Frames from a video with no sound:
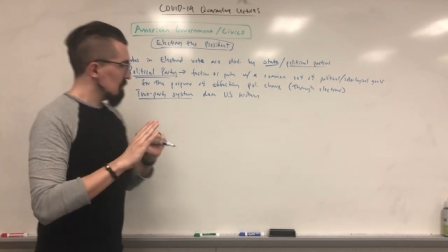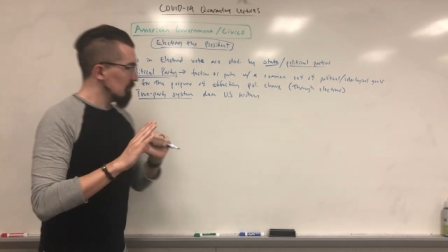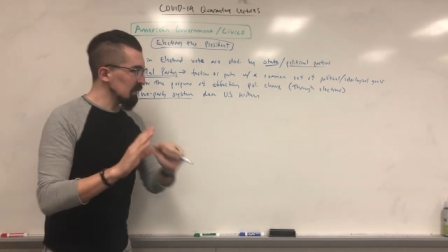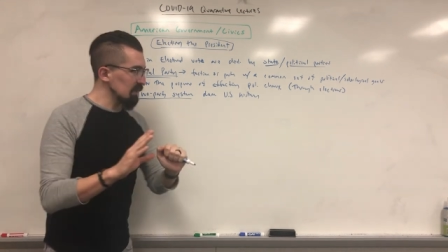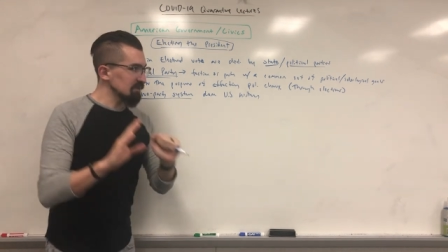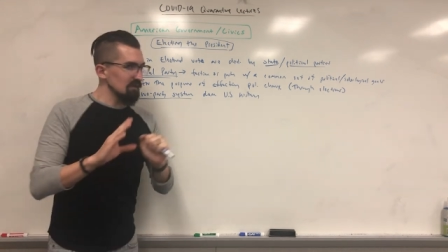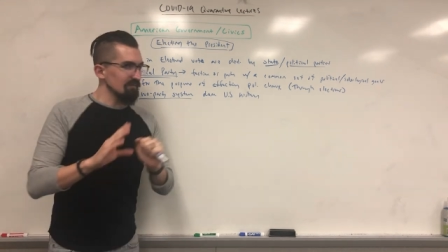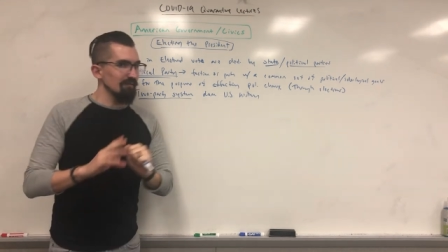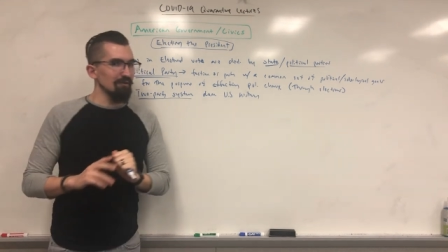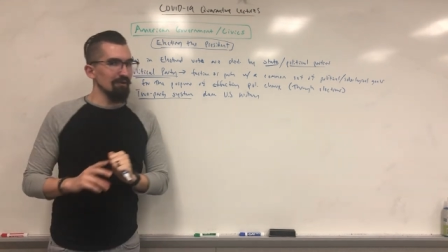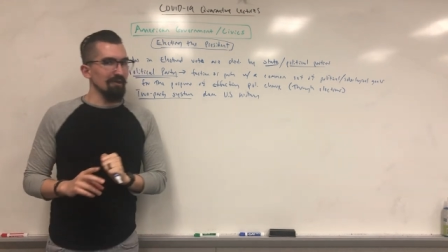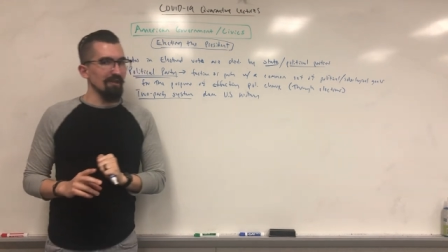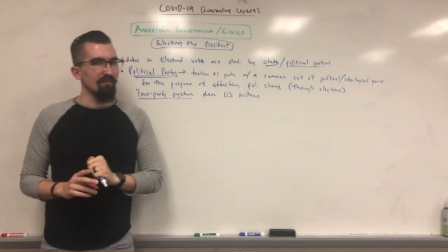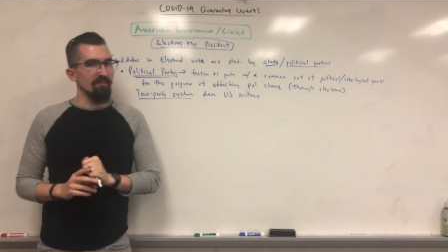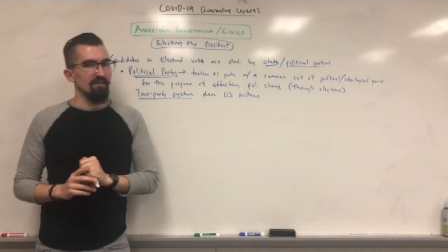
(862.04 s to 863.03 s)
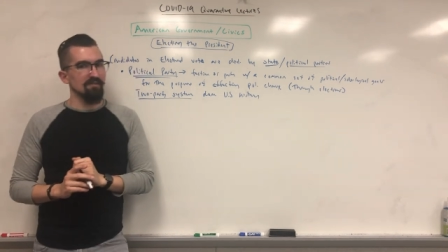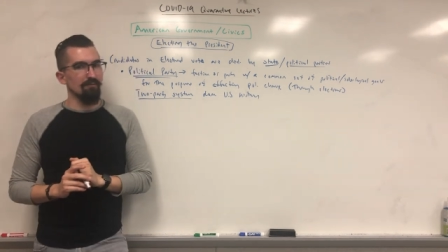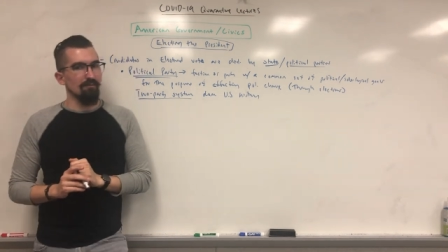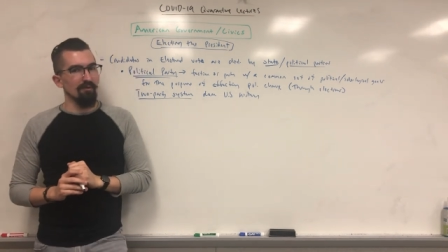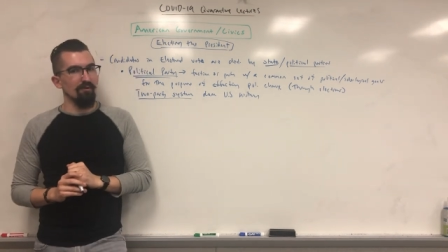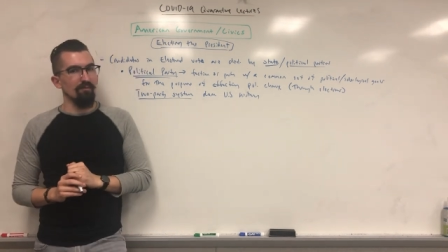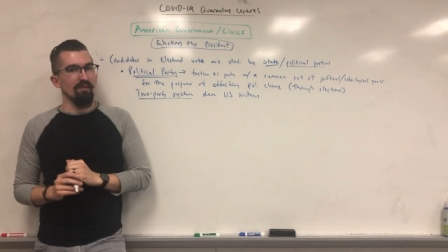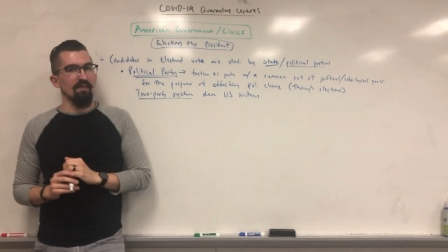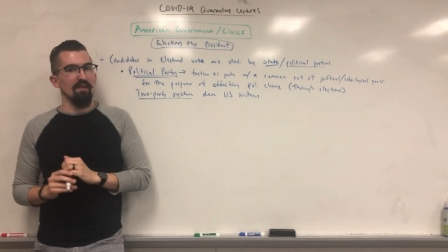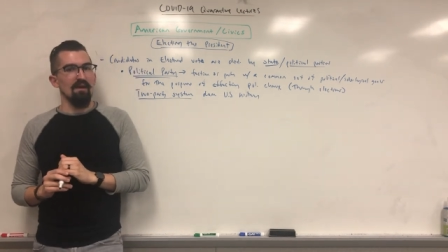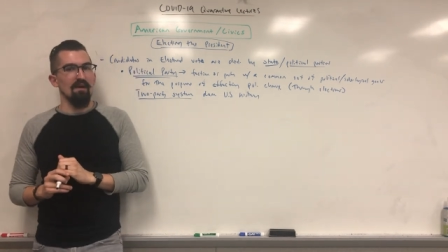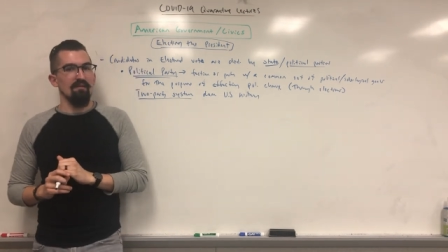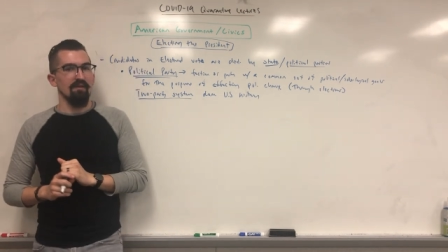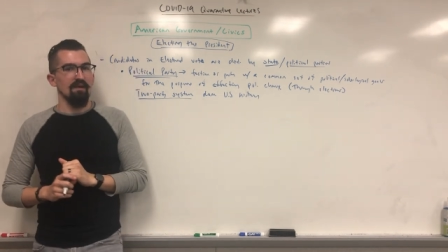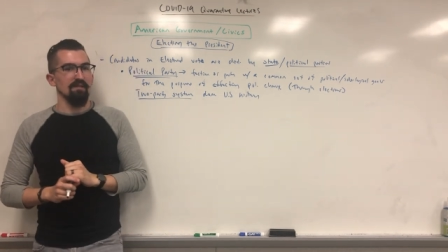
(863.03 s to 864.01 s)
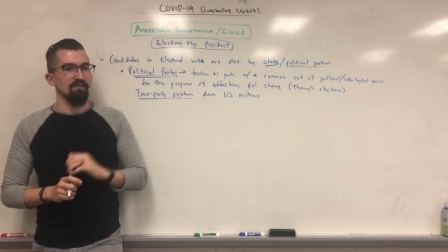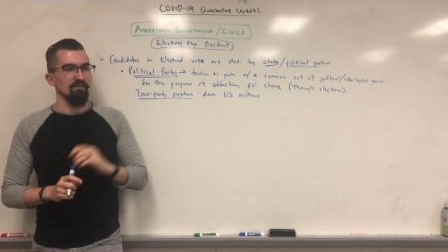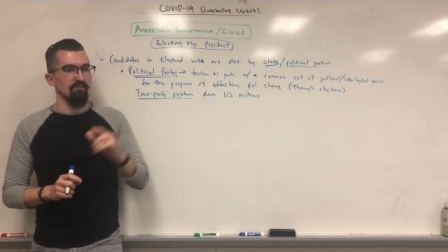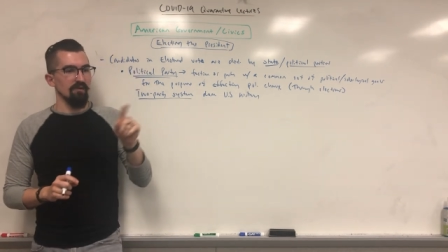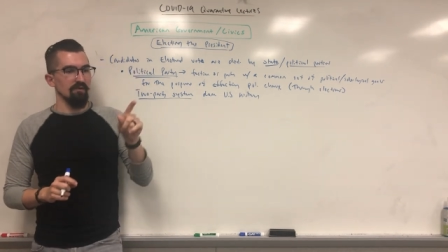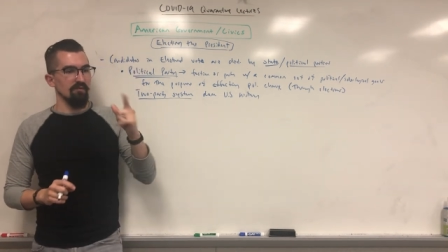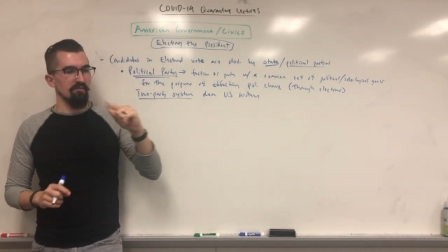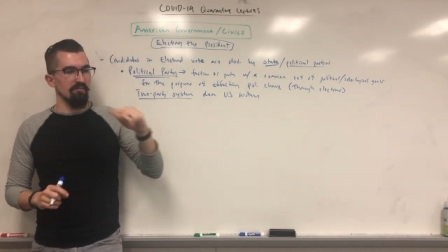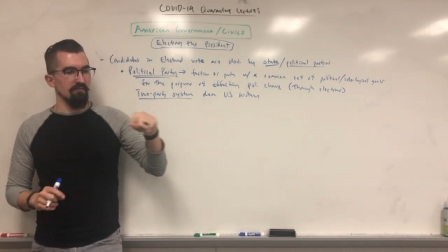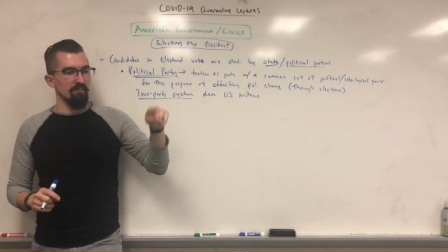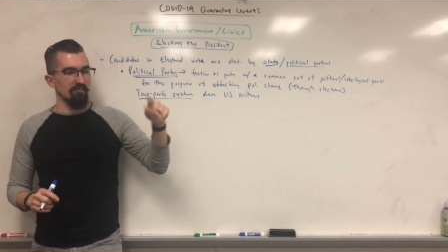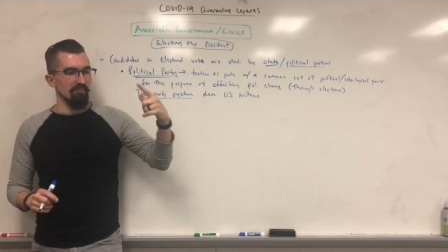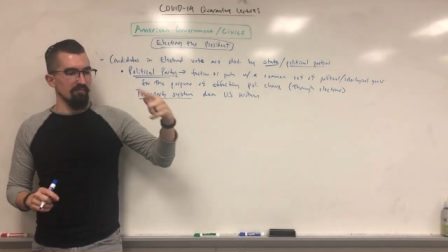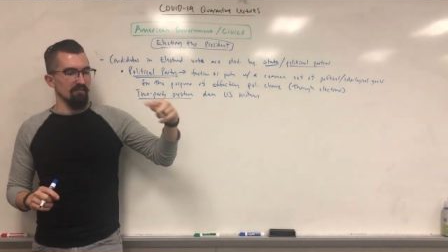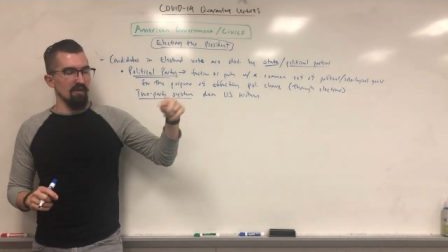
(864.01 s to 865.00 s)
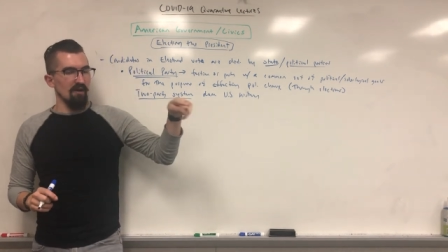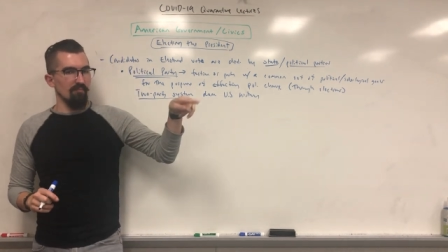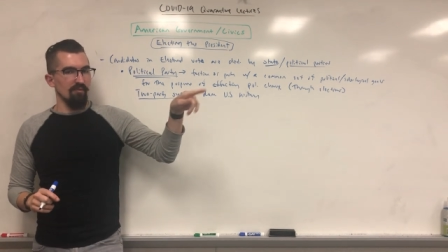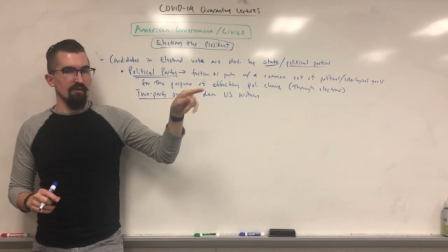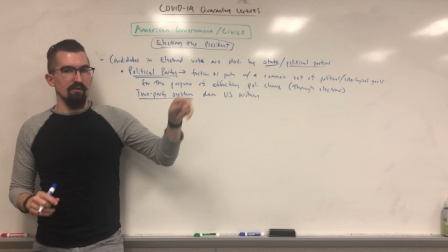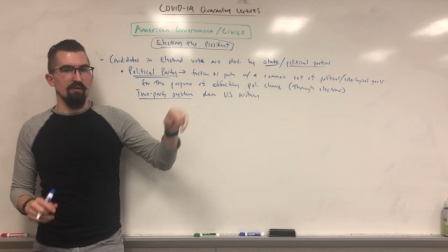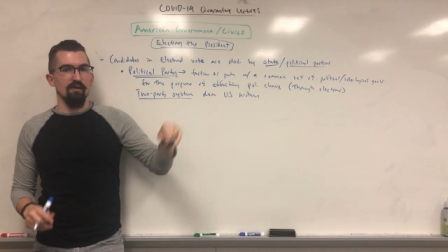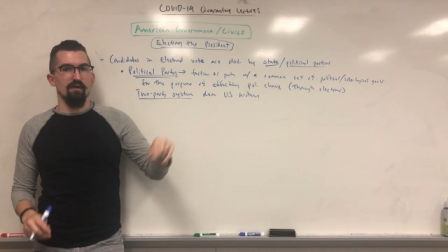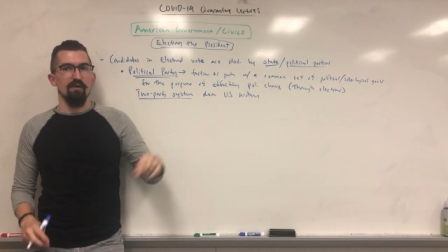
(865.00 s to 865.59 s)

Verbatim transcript: But if you look at them historically, they have had some very flip-flopped